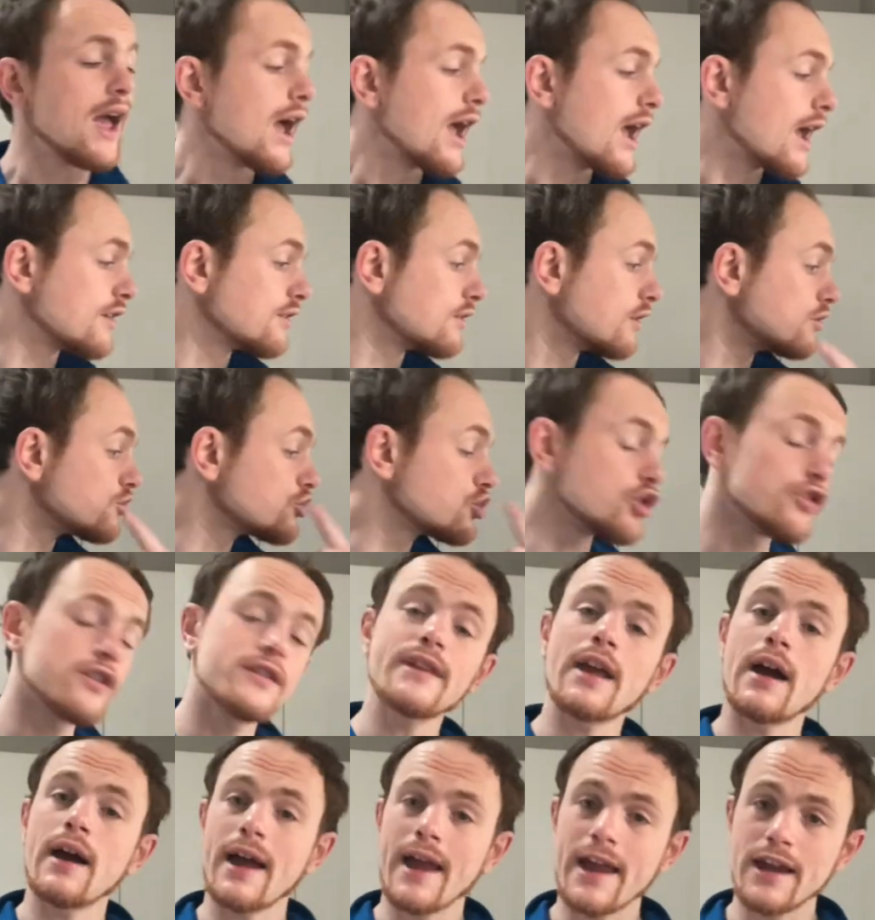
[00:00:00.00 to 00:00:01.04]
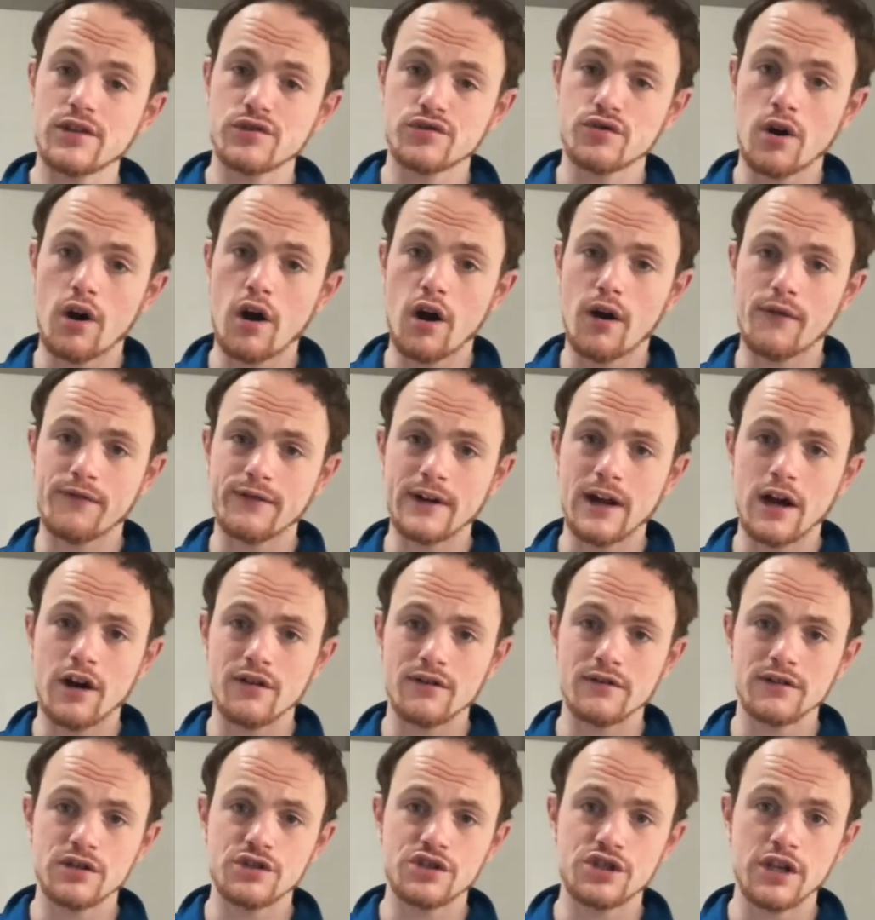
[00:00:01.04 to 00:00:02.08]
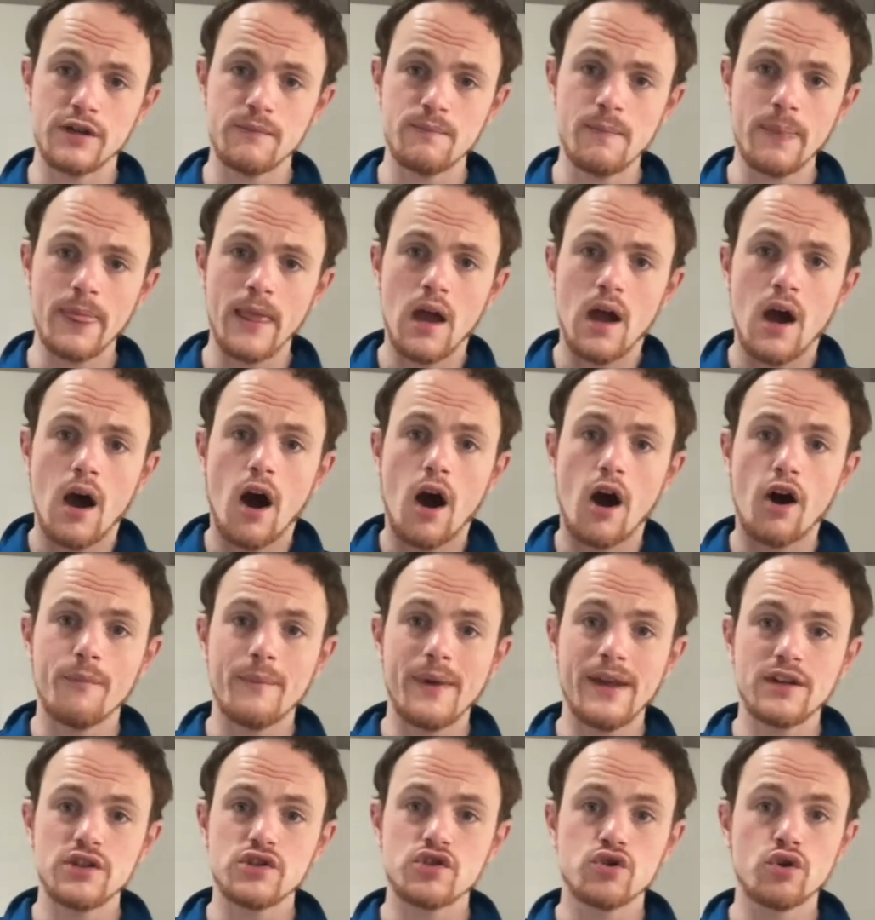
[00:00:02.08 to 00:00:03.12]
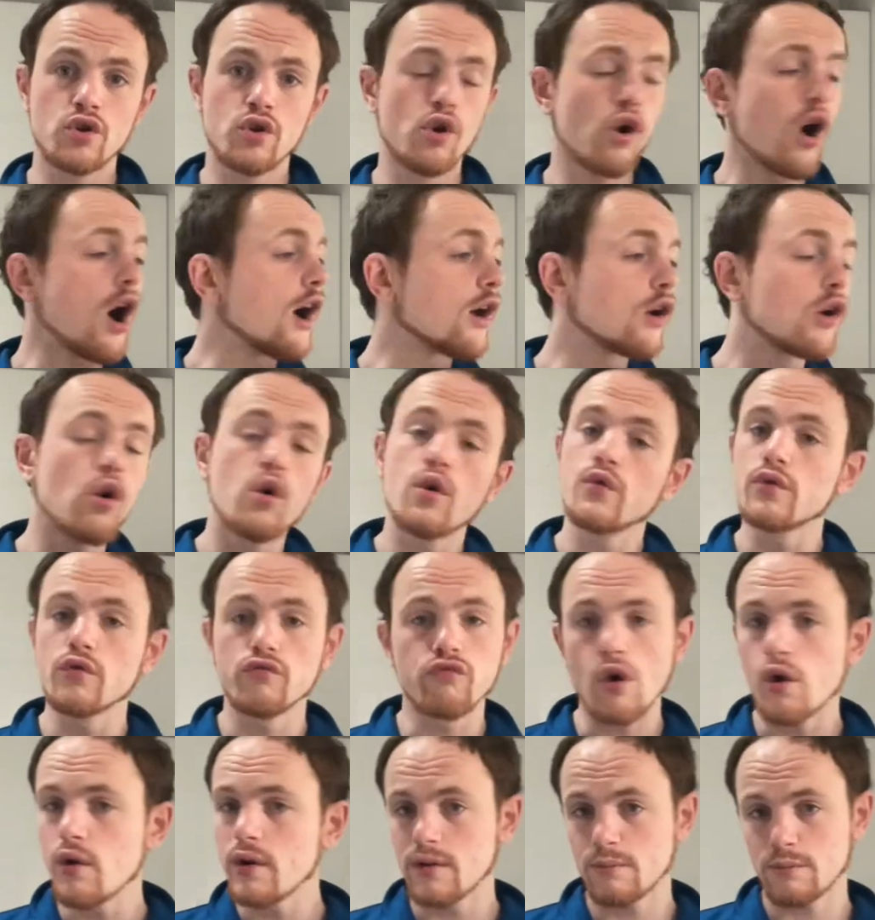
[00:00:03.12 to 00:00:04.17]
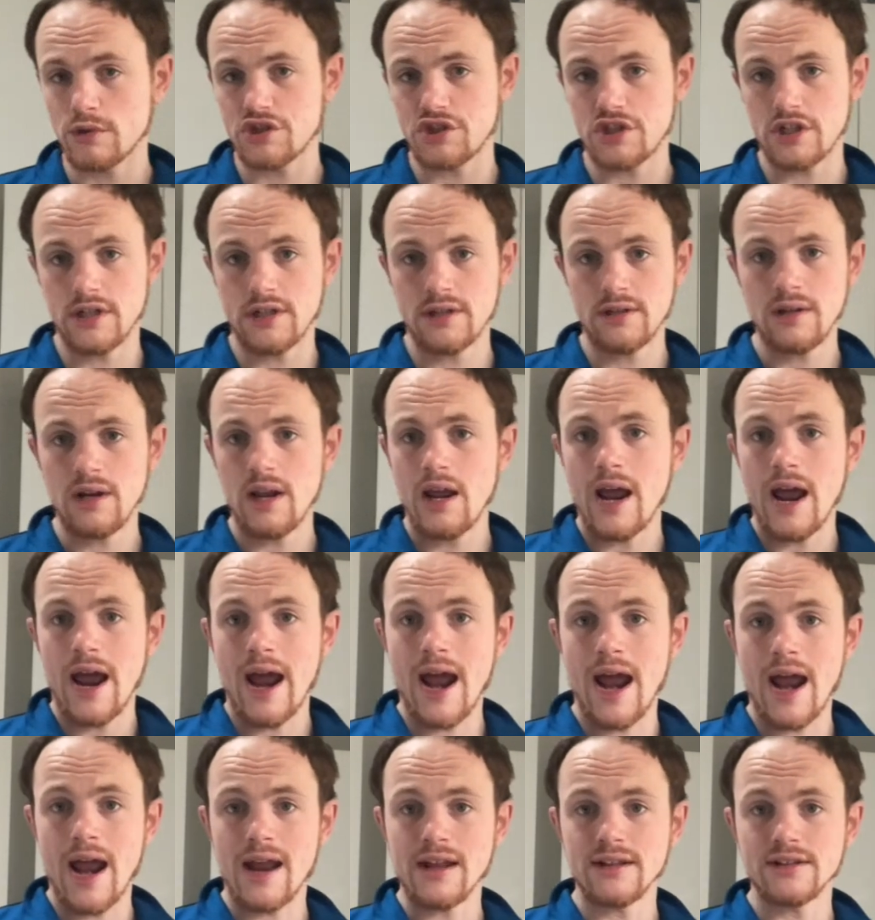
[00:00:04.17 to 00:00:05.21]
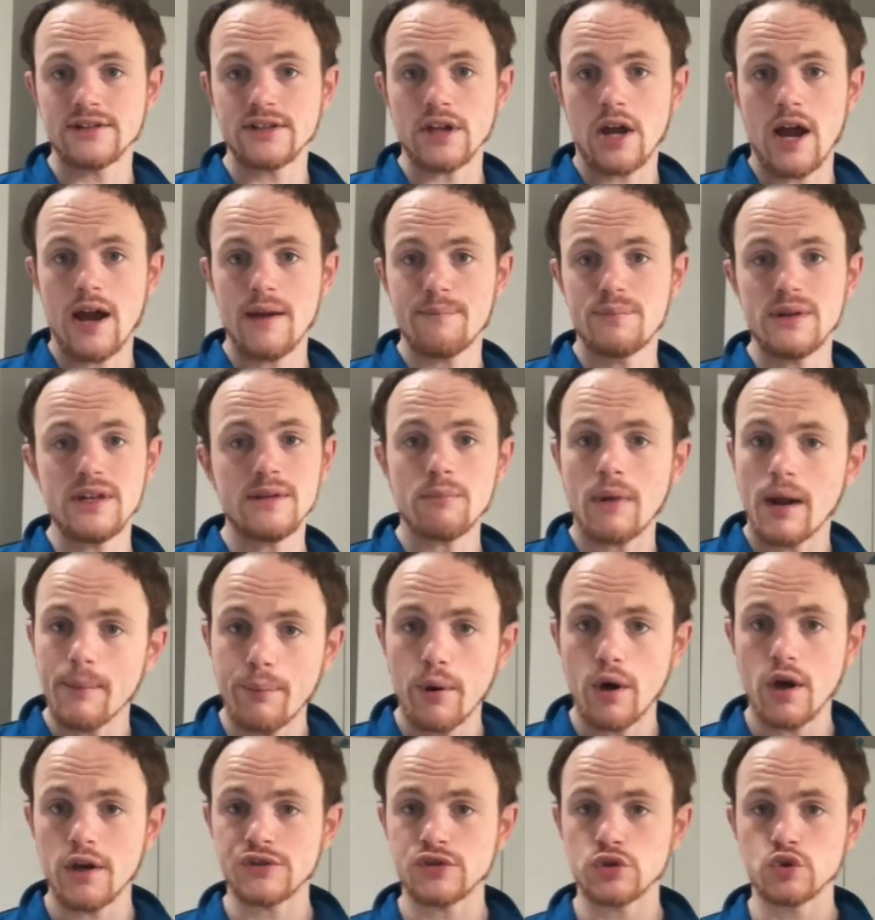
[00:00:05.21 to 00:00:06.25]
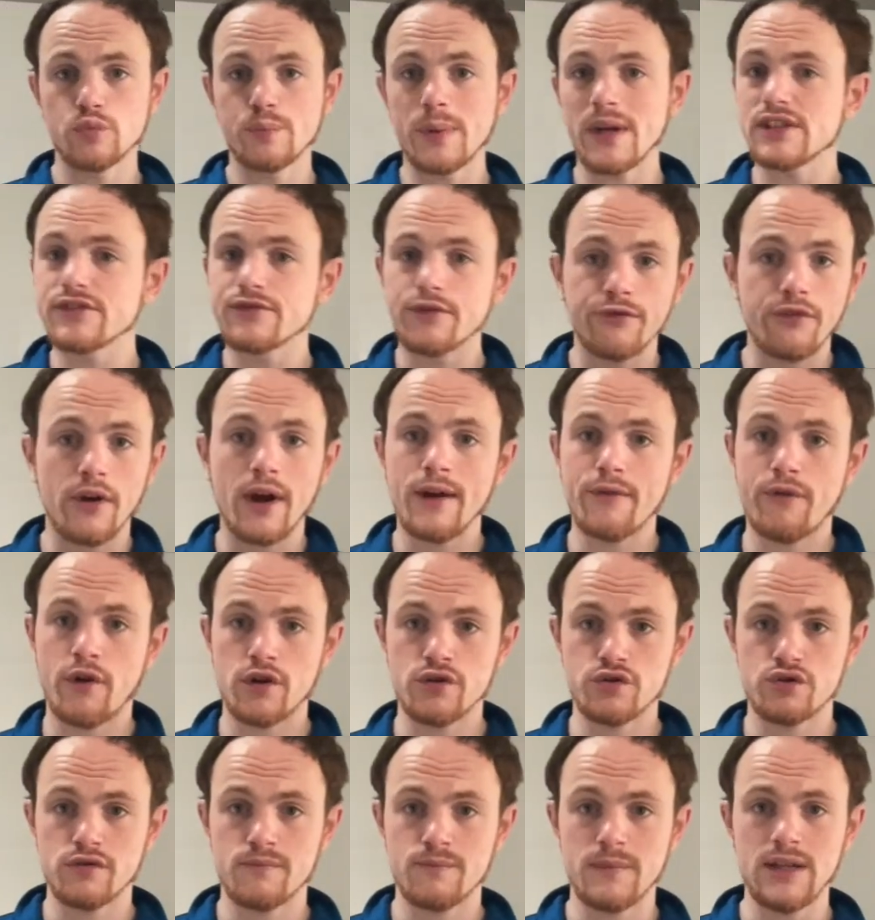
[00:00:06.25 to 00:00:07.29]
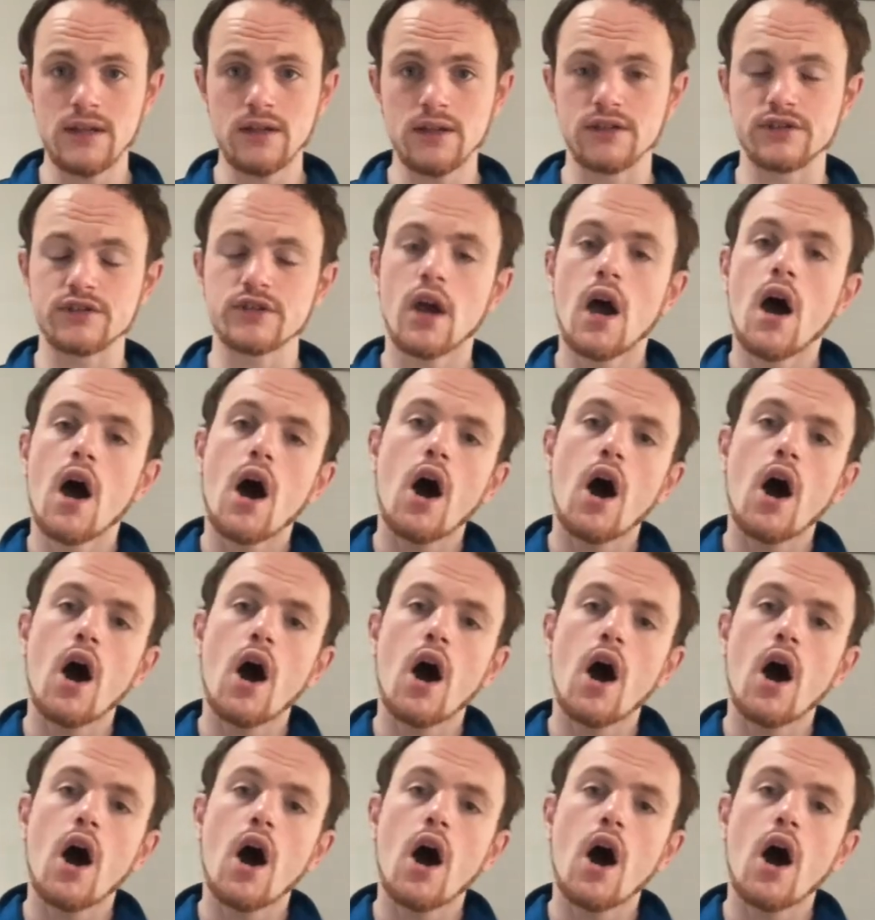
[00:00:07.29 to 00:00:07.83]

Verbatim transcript: And during that extra half an hour in the gym, I'll make sure I go on the rowing machine and I beat my personal best for 500 meters.